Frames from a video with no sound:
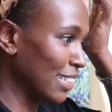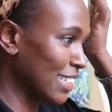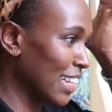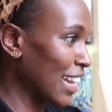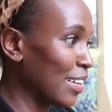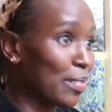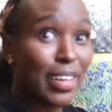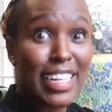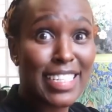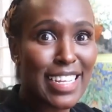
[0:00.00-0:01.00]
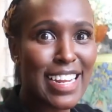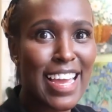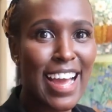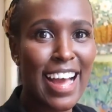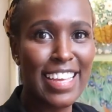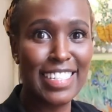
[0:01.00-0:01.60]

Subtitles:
just like, what is in here?